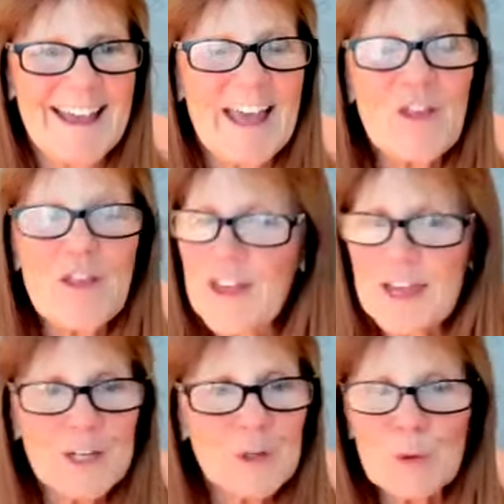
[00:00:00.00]
And
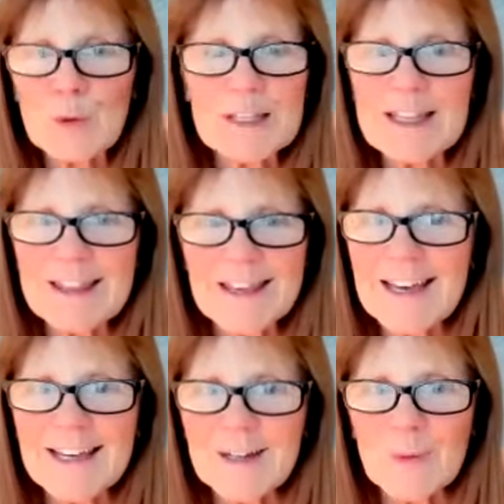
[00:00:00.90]
then and only
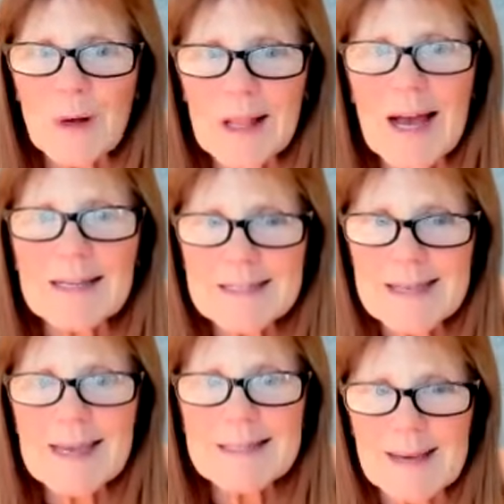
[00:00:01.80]
then will I
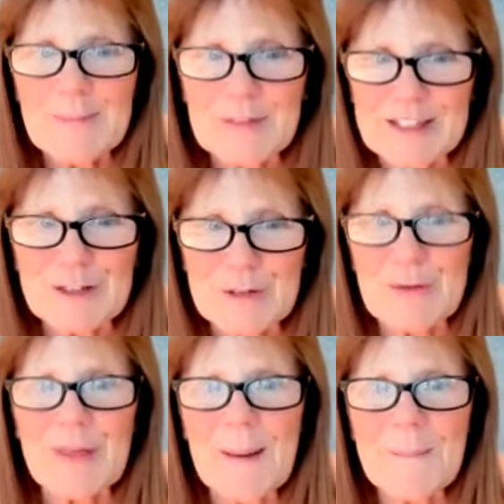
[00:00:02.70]
say something
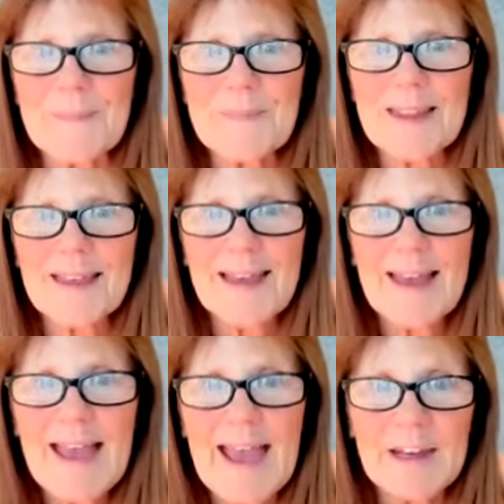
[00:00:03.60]
to them.
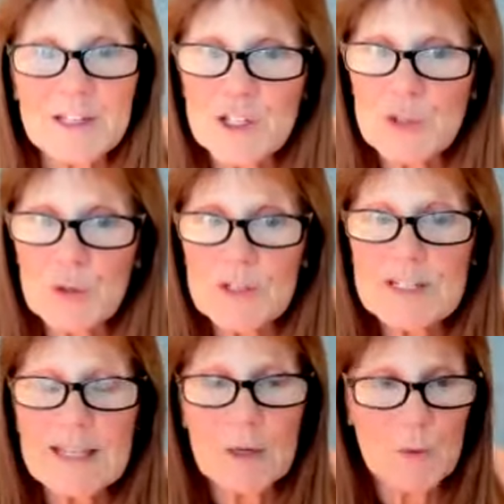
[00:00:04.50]
And as soon
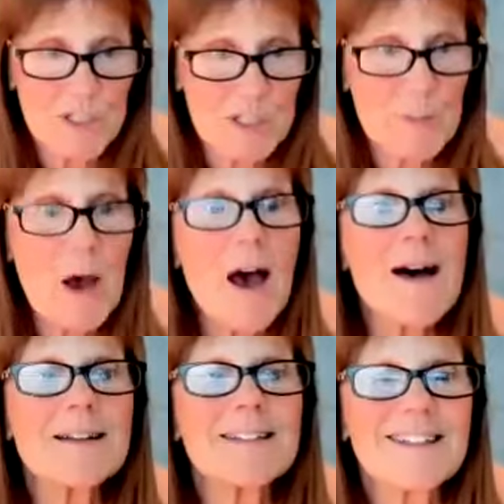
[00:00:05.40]
as they
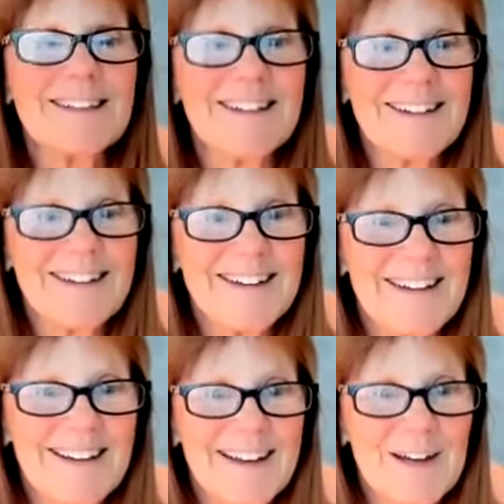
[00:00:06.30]
respond
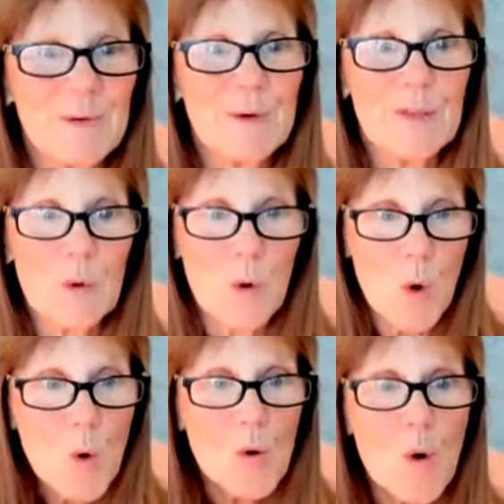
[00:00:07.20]
with,
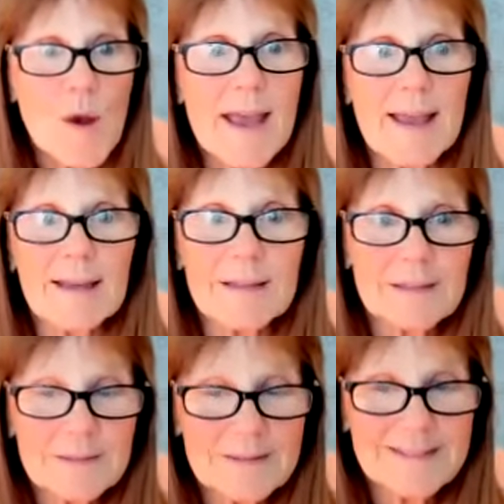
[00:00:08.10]
oh, okay,
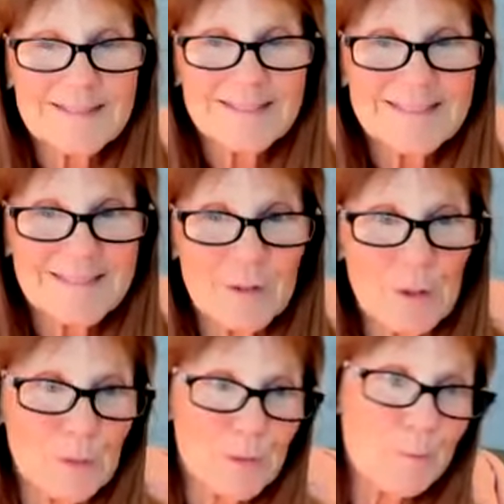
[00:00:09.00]

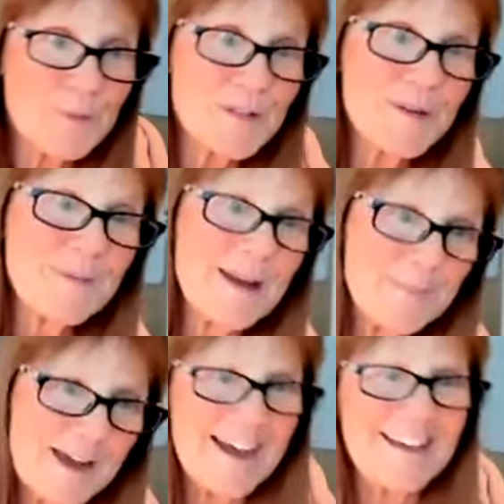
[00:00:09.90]
or whoops, my
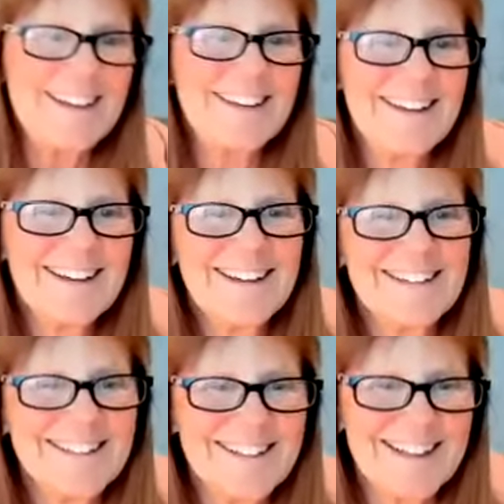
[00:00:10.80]
bad,
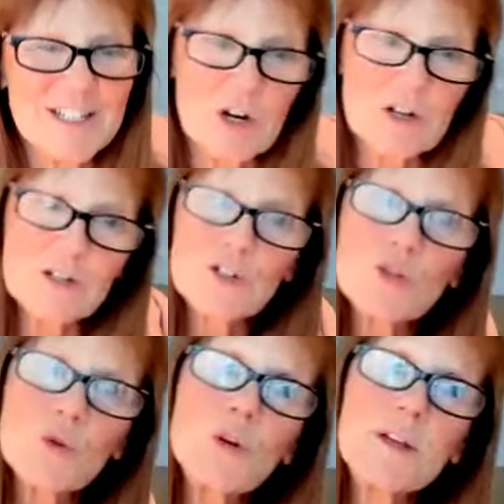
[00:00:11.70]
I started to
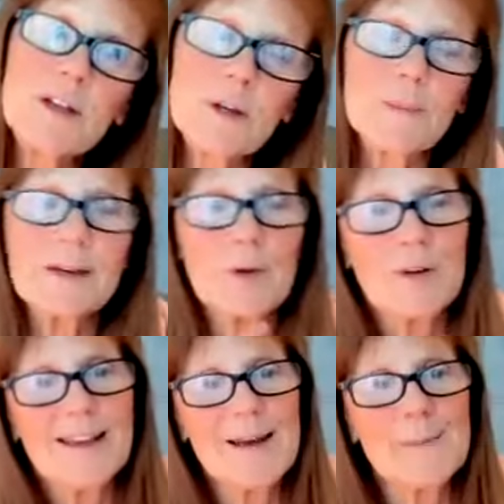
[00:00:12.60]
stroll here, but
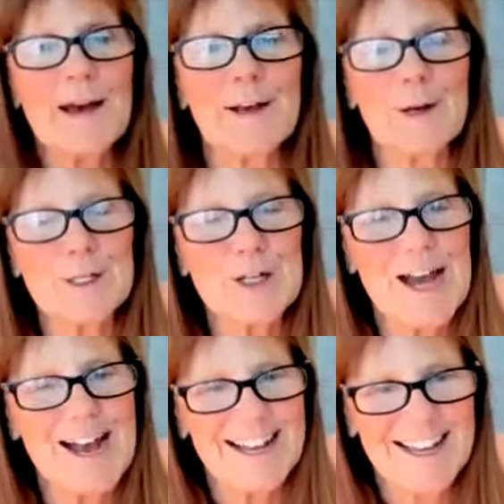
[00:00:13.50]
okay, I'm back on
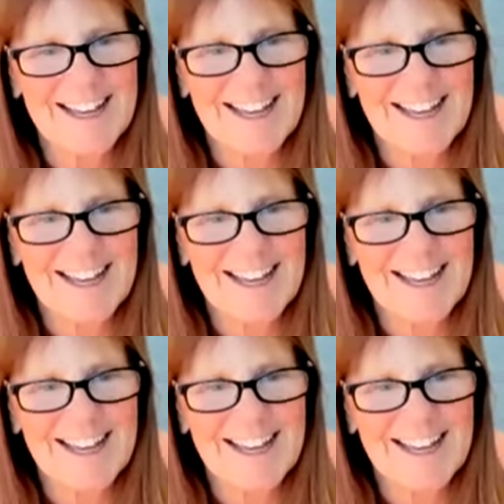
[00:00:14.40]
track.